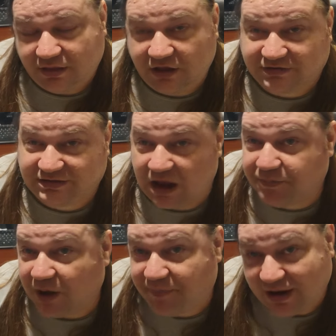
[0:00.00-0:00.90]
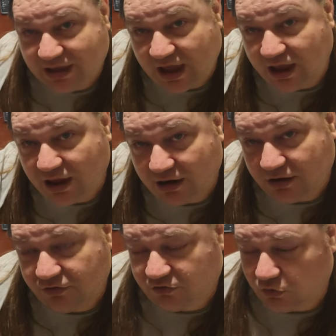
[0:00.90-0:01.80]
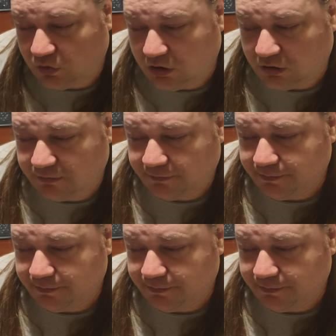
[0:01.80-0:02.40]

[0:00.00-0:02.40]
they'll step up again into